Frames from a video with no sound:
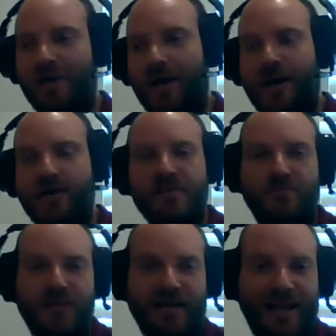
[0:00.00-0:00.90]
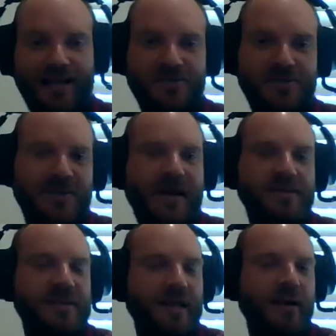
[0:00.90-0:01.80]
how does the bricklayer use it, how
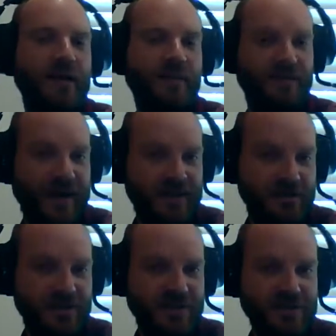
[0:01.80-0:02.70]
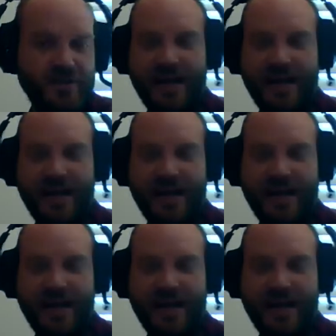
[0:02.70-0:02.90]
does that guy in the factory use it,